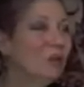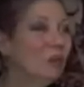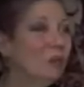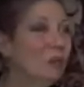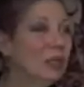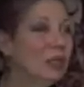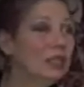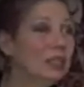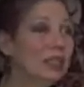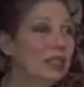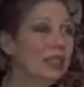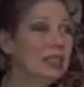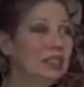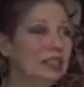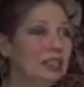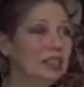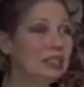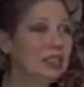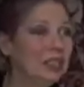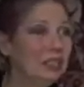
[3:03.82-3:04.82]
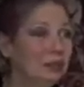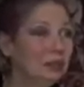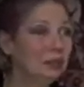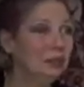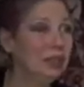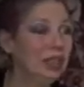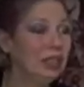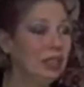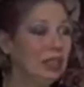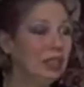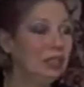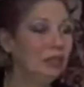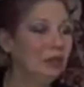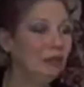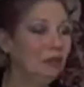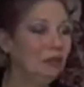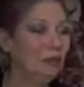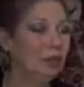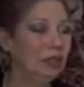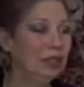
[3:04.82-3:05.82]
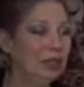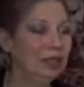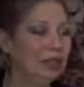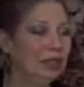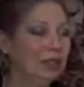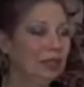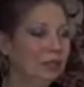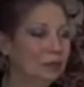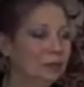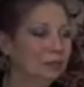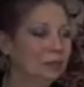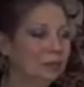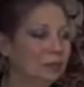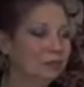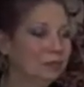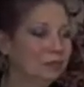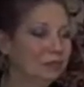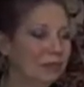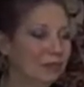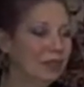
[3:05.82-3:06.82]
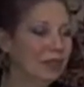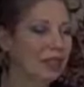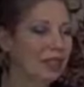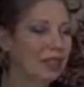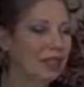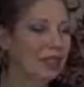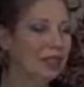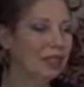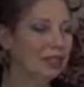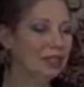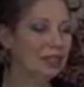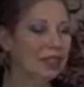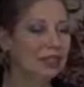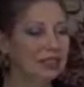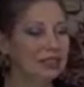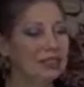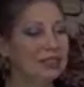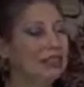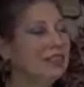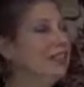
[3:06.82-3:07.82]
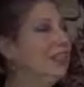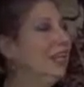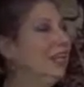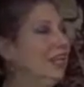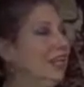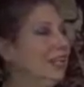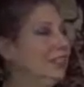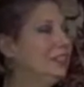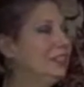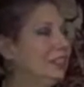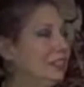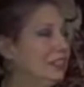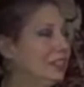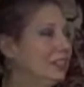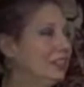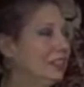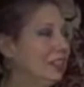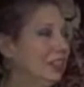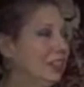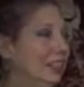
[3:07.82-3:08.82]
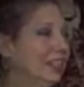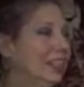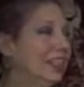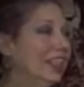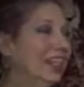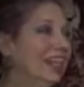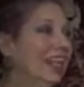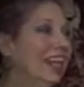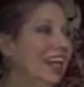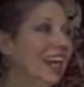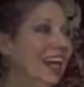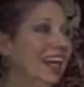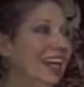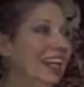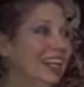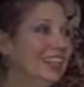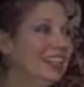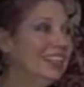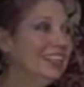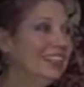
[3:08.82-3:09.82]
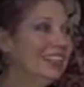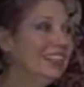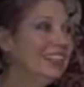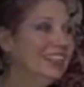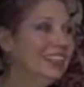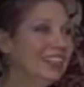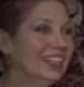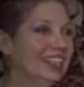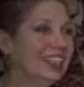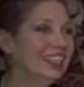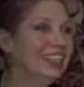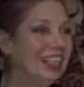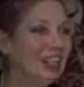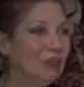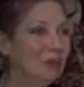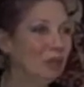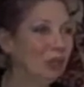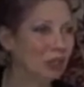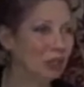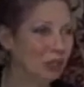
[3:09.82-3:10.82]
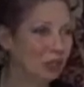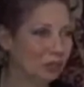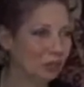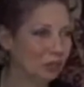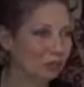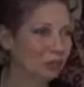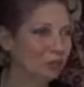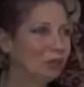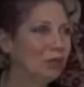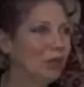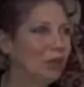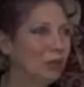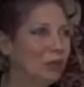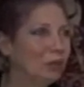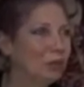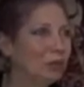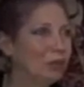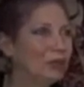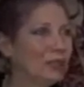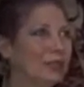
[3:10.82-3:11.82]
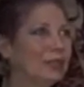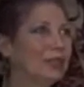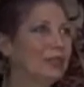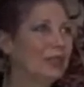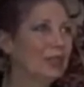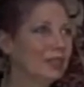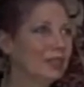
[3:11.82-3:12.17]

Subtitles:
Well, I just had a meeting with a licensing agency, and they want to help us